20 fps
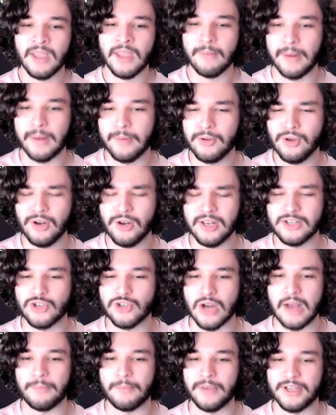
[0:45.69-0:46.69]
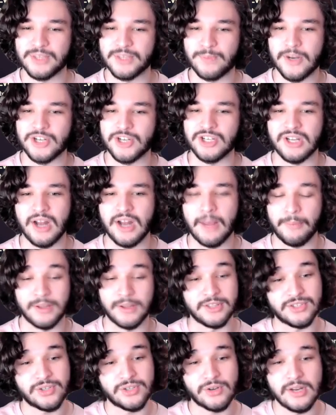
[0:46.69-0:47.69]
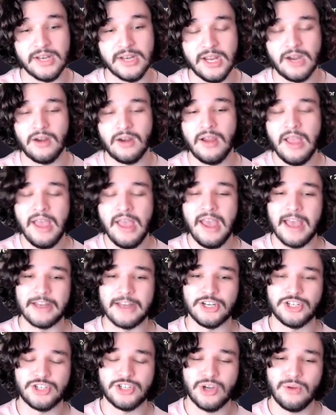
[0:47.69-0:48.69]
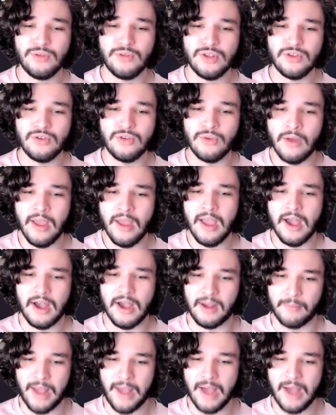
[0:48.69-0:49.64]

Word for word: But I'm going to go ahead and drop a spreadsheet up on screen here and show you um,